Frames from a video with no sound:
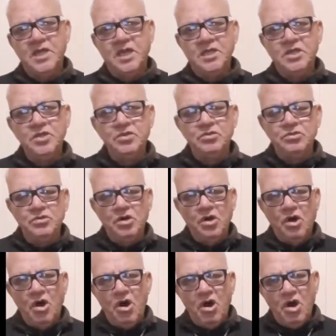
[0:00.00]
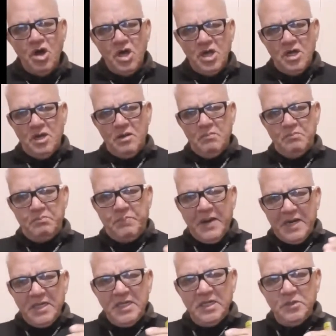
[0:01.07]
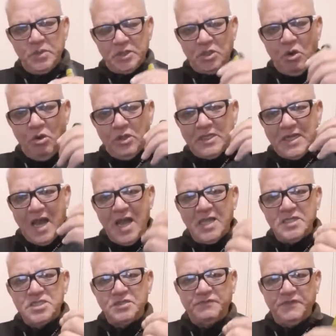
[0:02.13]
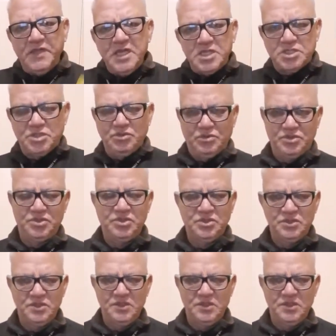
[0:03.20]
and you are burdened with all kinds of issues,